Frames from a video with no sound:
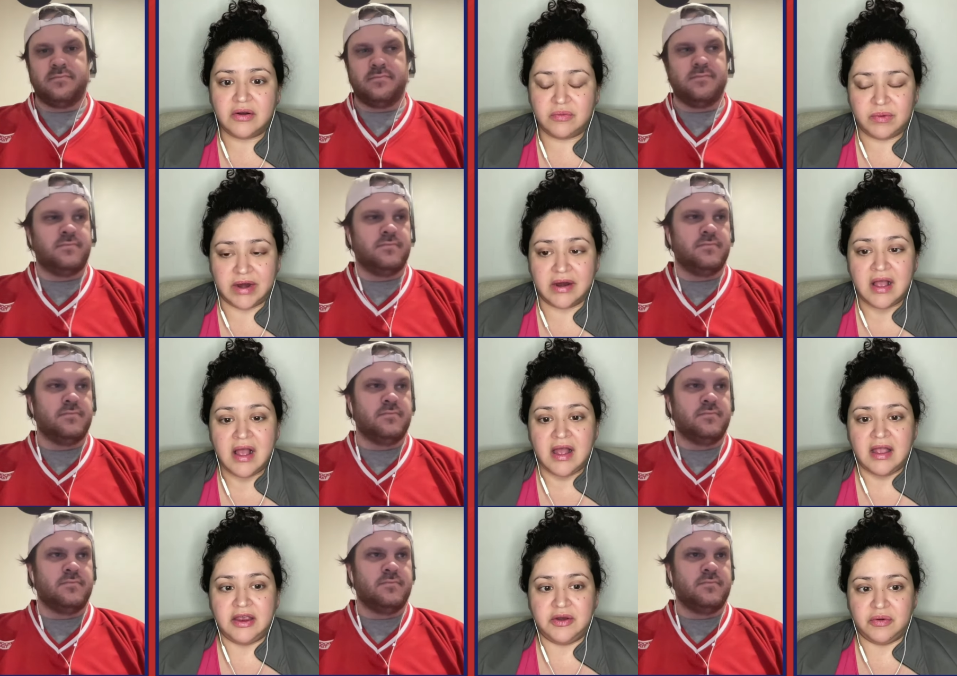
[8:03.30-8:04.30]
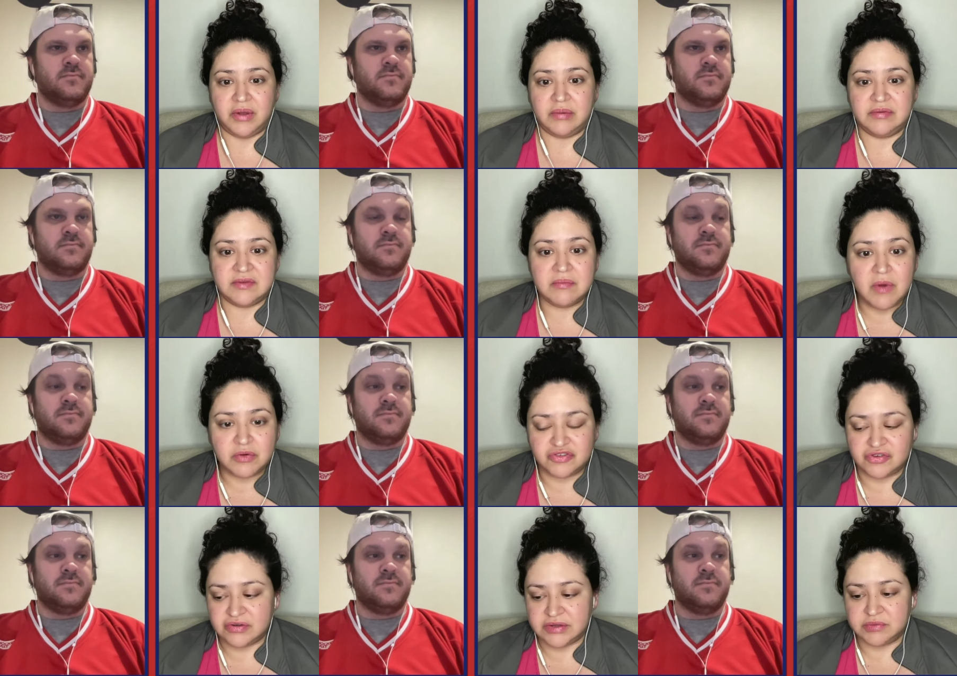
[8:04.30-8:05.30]
Speaker 1: where you know it was
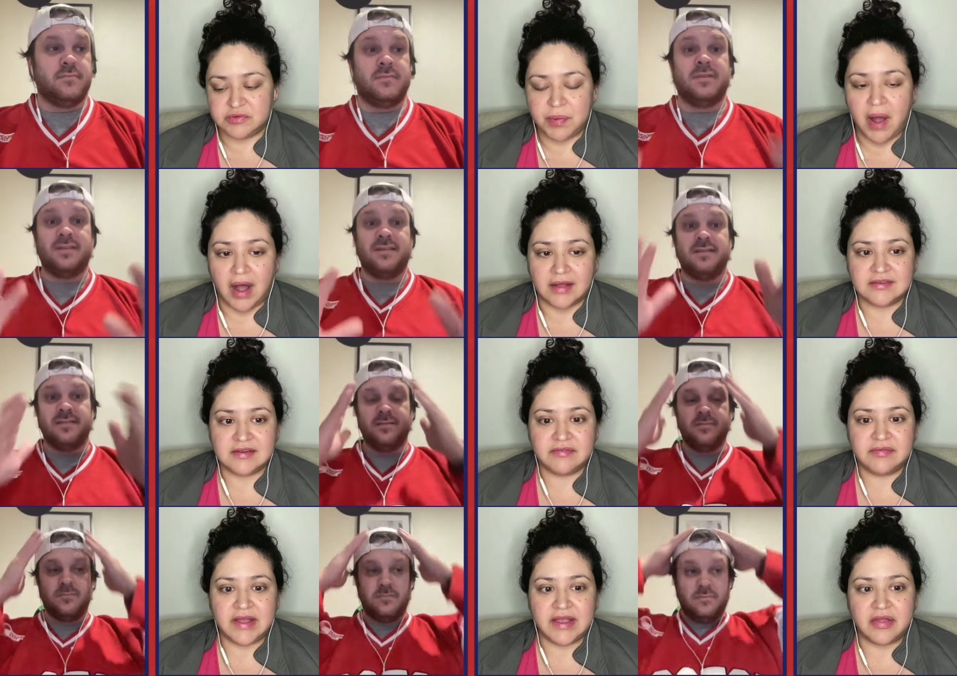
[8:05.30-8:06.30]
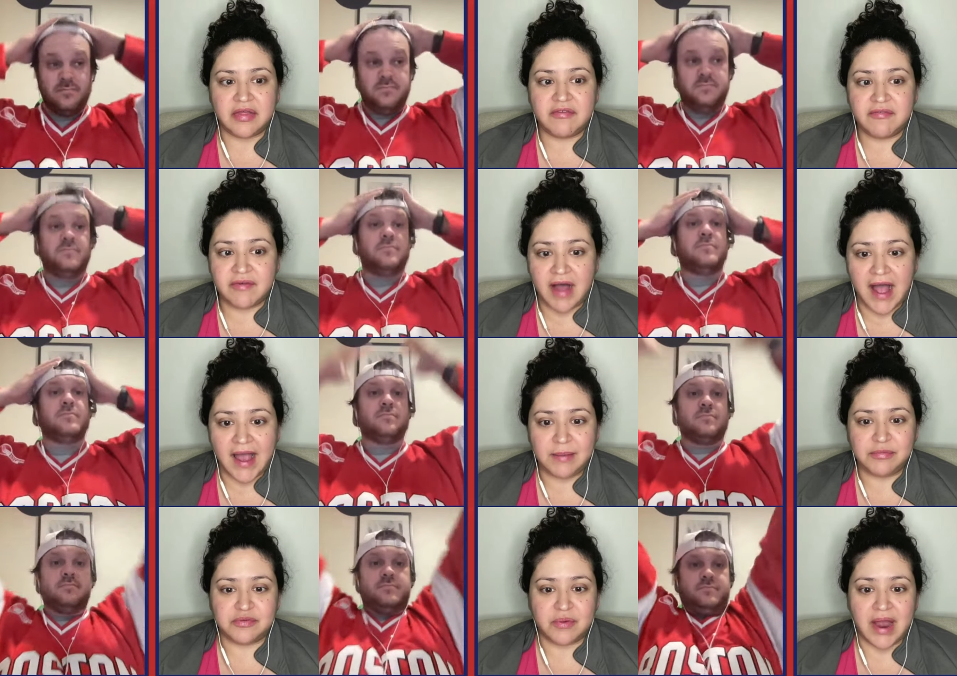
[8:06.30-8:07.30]
emotional, it was positive. Like the
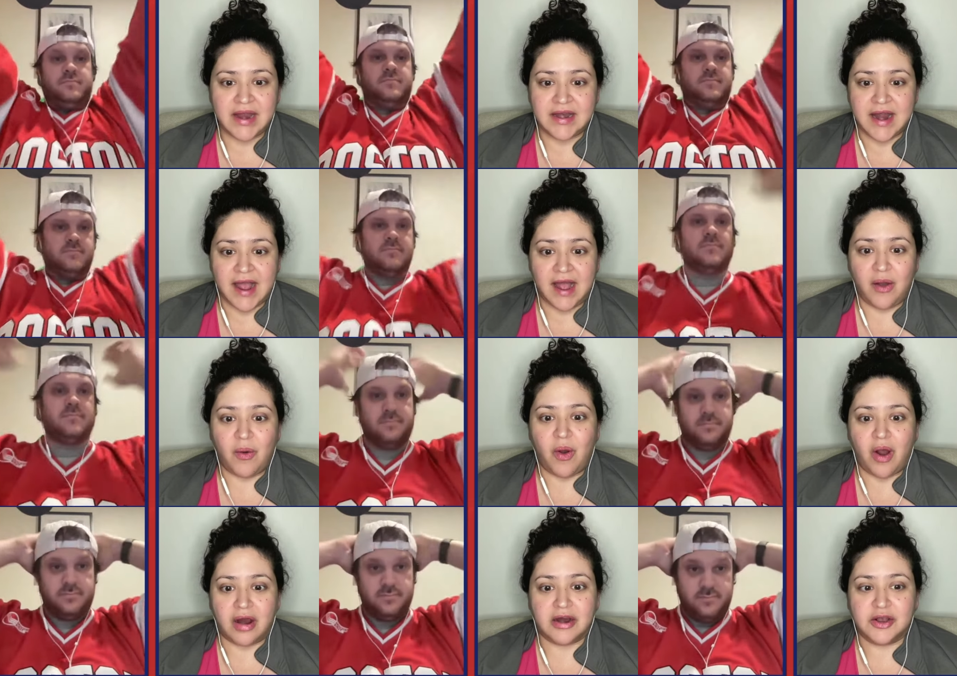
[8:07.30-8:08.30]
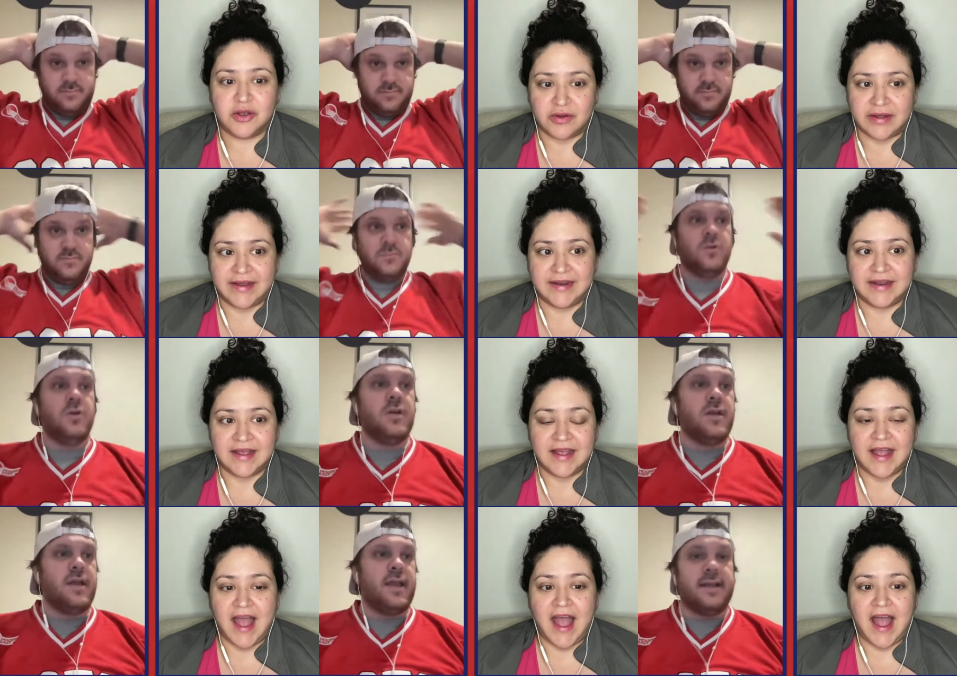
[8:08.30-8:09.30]
vibes right now are good.
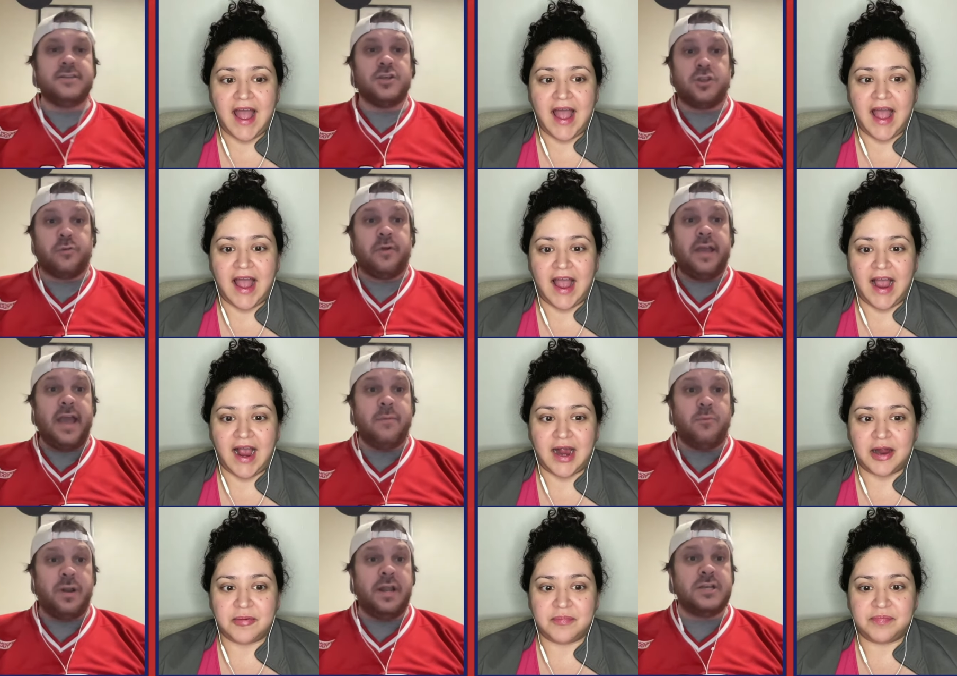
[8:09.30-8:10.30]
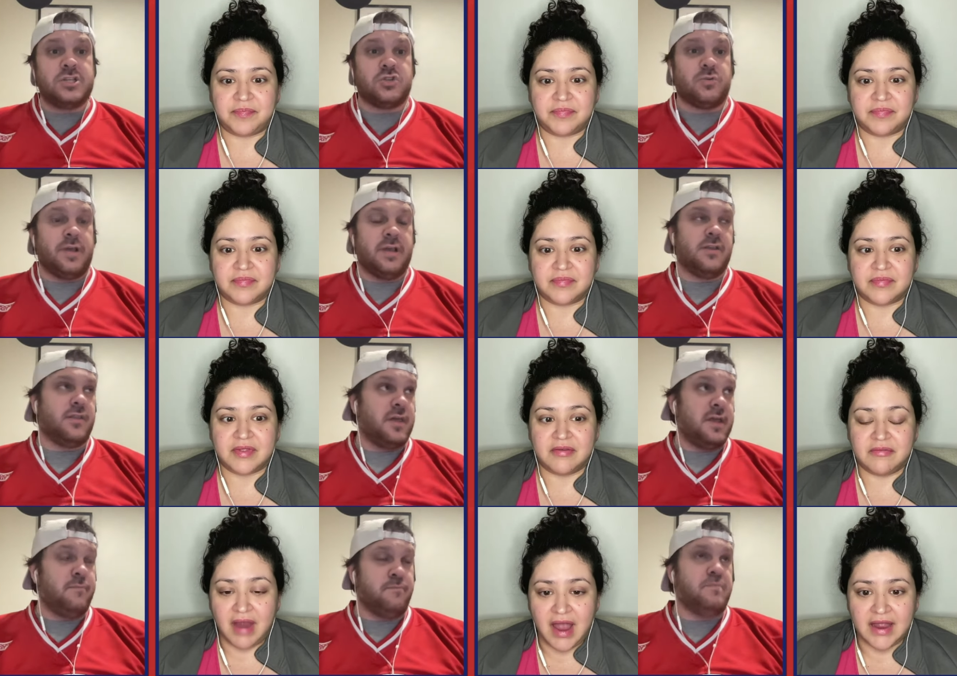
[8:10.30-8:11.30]
Speaker 2: It's a three-game winning streak.
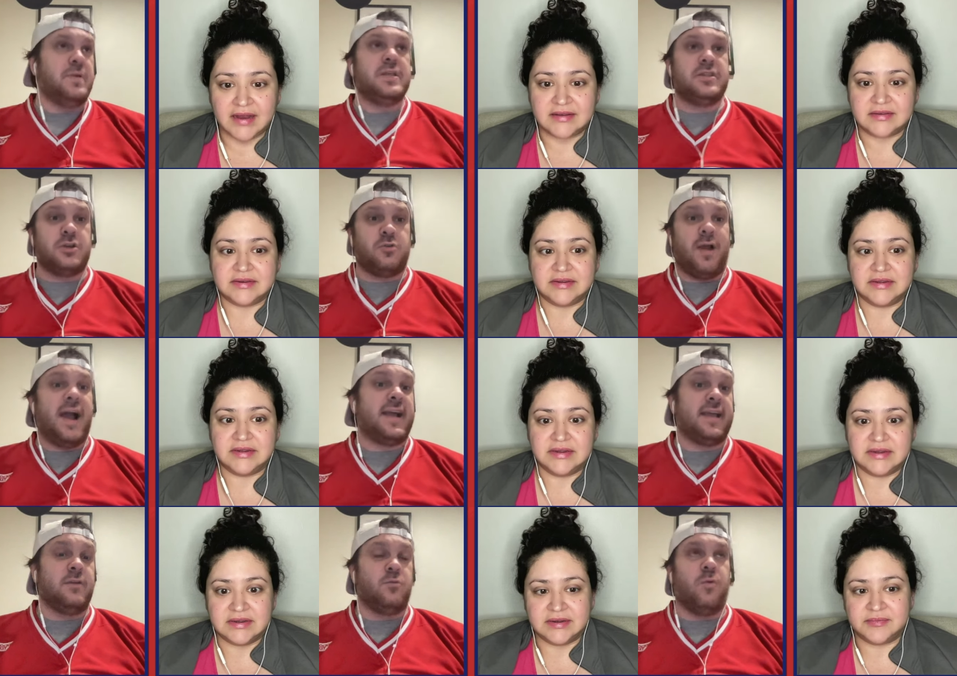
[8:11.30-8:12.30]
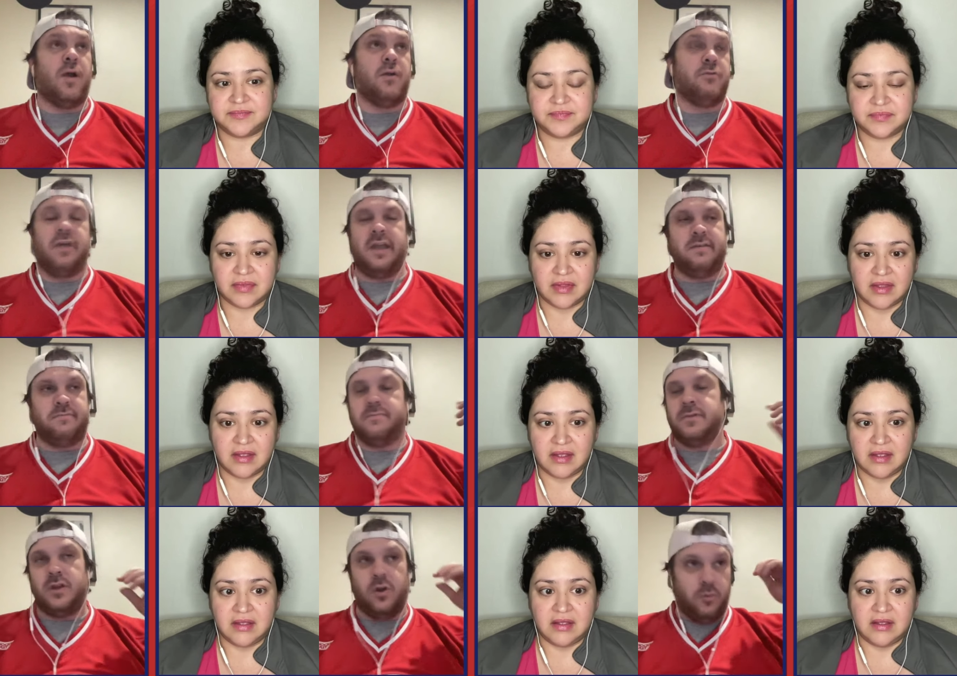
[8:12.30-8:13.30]
They right. beat the Kraken, where they
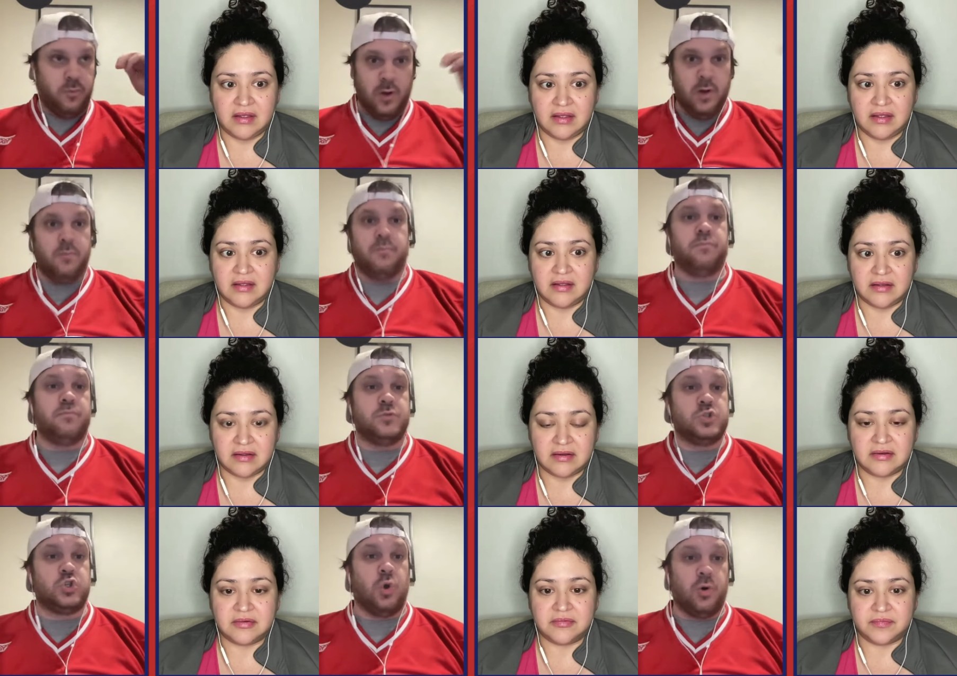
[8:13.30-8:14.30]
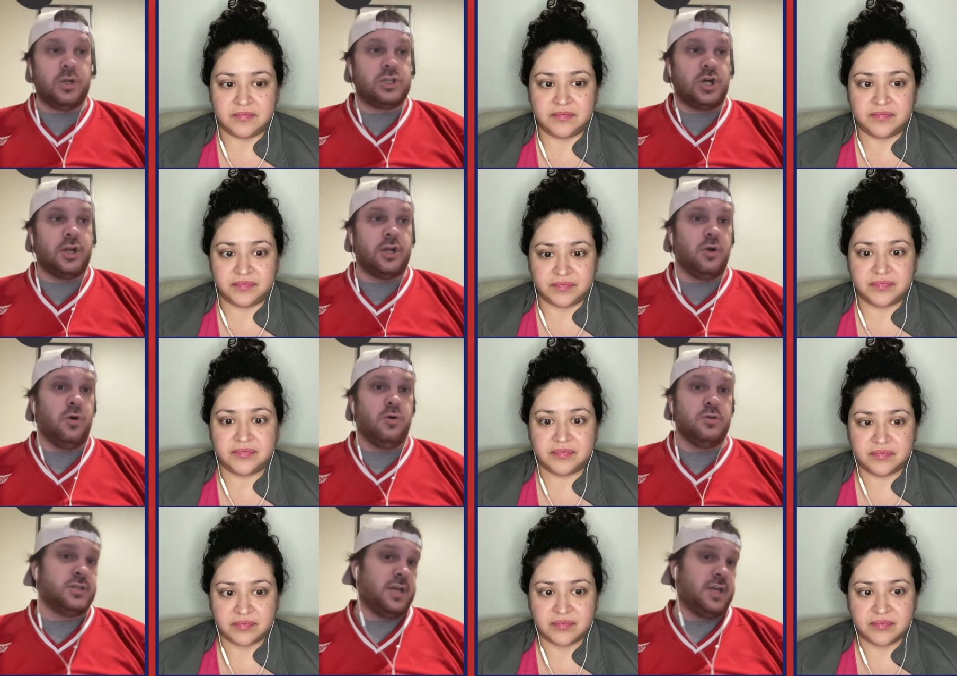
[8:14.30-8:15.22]
you know scored a ton of goals